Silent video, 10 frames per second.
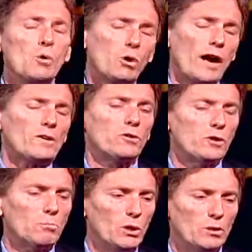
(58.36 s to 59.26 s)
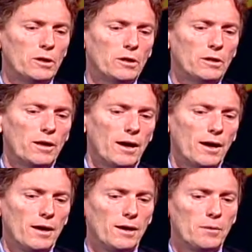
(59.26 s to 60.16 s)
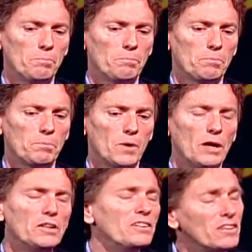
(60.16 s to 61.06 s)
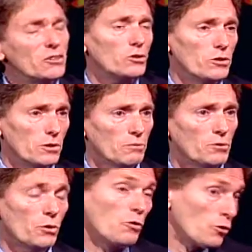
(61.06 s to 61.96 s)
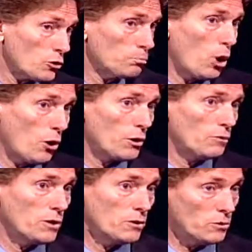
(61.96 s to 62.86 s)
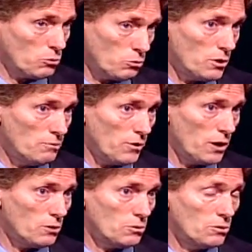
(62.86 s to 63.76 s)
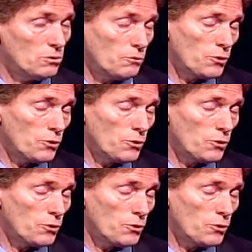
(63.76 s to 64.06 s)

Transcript: We're actually building an initiative. So the first part of it, it's in three phases. The